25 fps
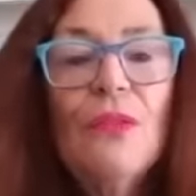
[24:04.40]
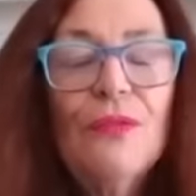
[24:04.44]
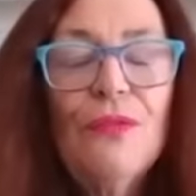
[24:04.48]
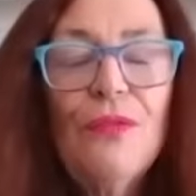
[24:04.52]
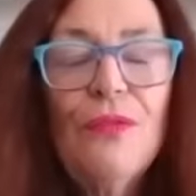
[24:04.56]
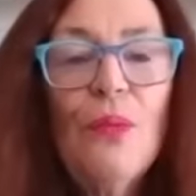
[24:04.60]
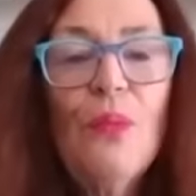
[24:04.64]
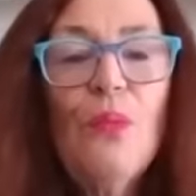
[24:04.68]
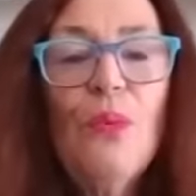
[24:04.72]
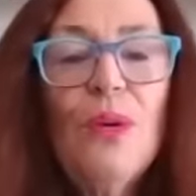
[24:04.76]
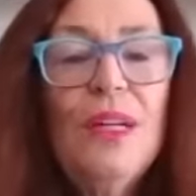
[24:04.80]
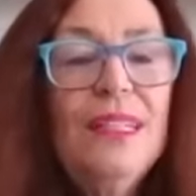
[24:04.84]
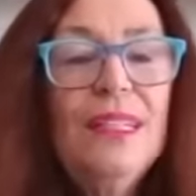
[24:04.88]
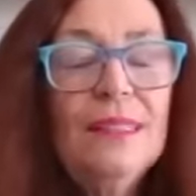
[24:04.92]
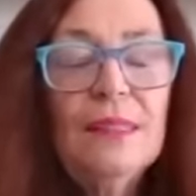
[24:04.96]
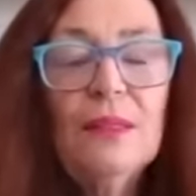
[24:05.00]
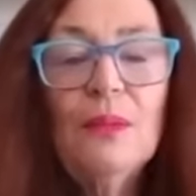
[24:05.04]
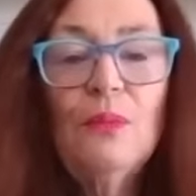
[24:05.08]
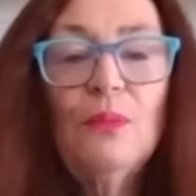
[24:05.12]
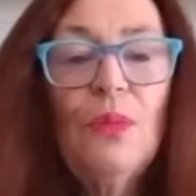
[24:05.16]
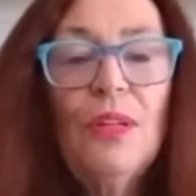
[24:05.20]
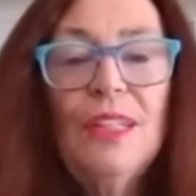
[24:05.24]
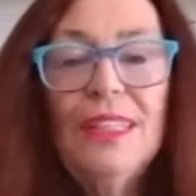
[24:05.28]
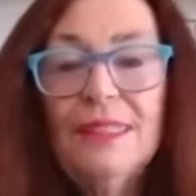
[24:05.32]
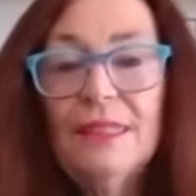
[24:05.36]
on for weeks
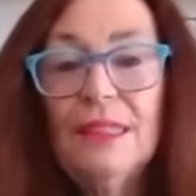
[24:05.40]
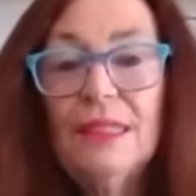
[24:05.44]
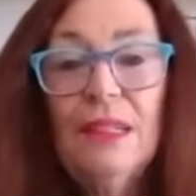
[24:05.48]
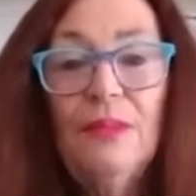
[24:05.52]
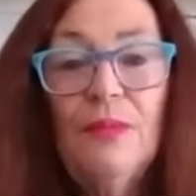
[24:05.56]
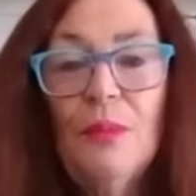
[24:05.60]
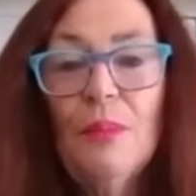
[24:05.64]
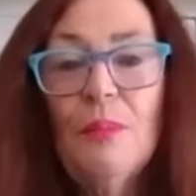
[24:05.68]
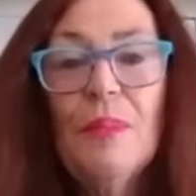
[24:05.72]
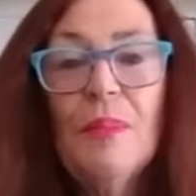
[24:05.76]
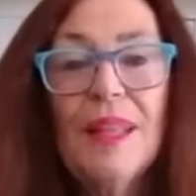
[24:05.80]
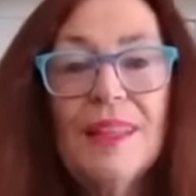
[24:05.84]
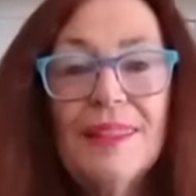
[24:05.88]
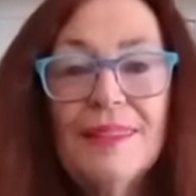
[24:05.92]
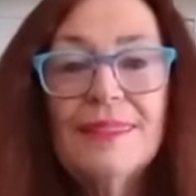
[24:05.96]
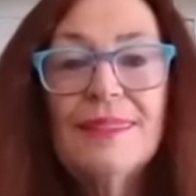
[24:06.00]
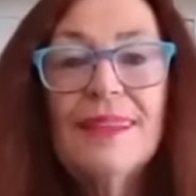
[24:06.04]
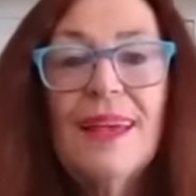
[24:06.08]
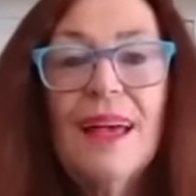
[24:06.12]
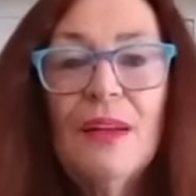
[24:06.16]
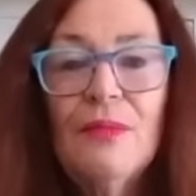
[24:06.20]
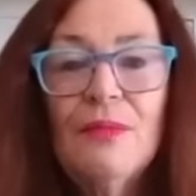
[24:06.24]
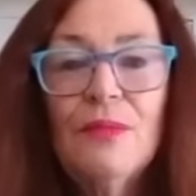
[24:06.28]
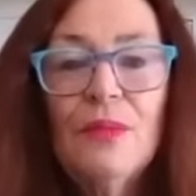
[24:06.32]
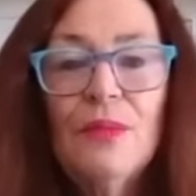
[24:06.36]
and weeks, even
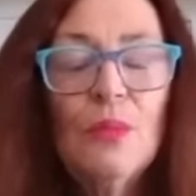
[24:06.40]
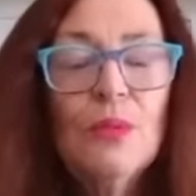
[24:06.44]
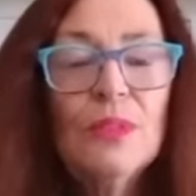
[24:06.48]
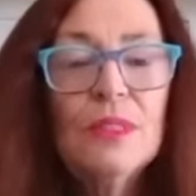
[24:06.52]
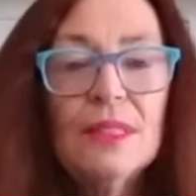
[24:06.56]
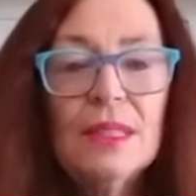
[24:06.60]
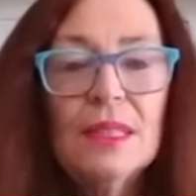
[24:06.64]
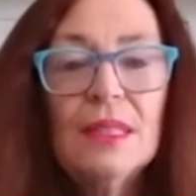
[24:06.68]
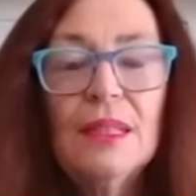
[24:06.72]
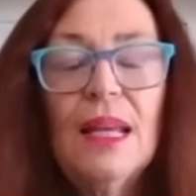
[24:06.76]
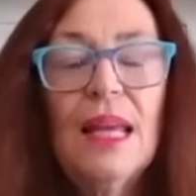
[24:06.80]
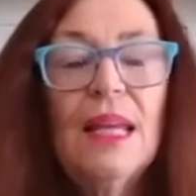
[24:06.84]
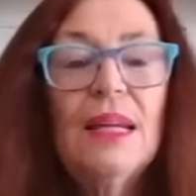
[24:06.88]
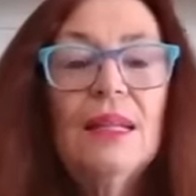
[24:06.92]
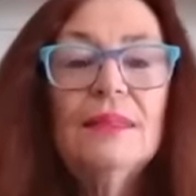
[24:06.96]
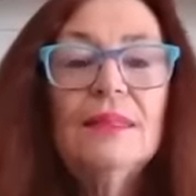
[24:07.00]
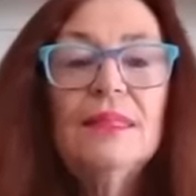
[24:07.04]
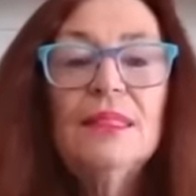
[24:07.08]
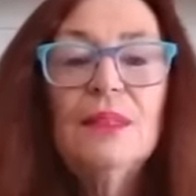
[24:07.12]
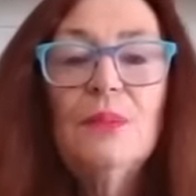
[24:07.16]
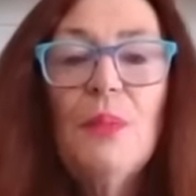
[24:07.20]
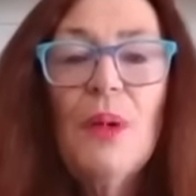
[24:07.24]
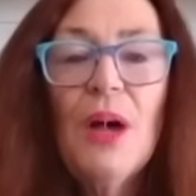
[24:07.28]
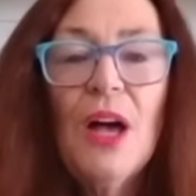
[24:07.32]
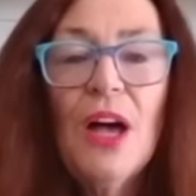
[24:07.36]
months afterwards, and get
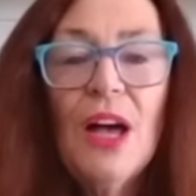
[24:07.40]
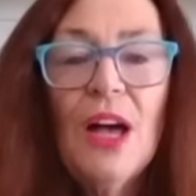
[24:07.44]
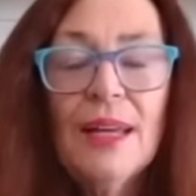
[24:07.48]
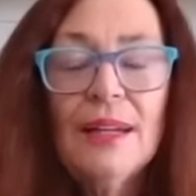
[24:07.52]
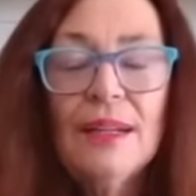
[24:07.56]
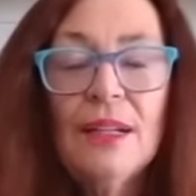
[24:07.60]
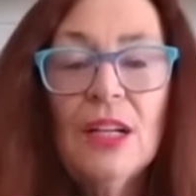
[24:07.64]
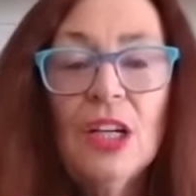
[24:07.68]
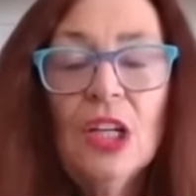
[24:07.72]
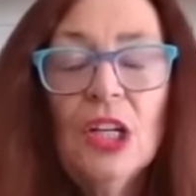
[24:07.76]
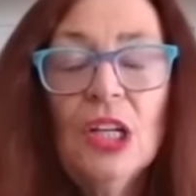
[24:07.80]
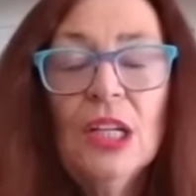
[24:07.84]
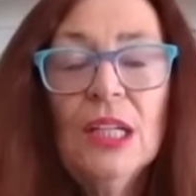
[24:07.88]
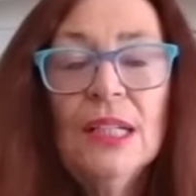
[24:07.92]
inspired.